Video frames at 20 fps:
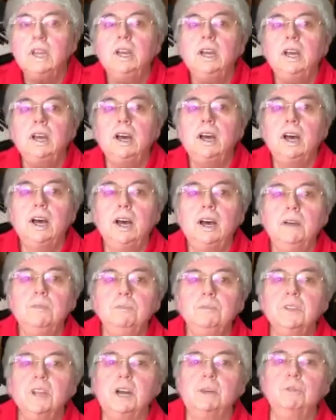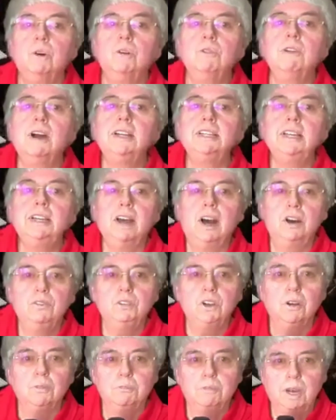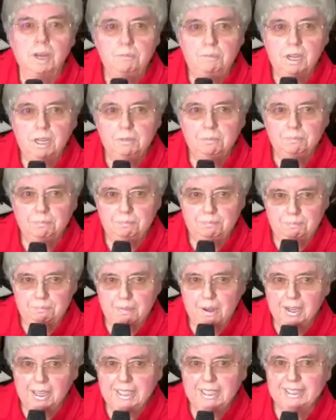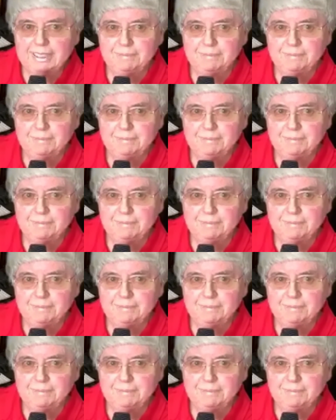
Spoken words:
I'm all ready. I've got my blood bike's